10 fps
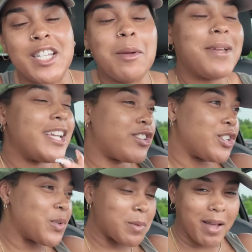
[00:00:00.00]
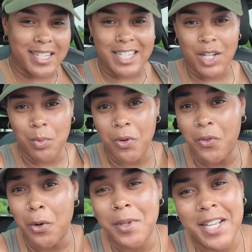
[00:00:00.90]
Let me introduce myself
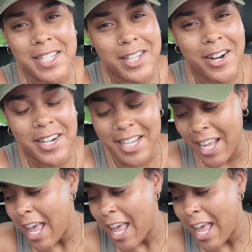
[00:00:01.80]
before we get started.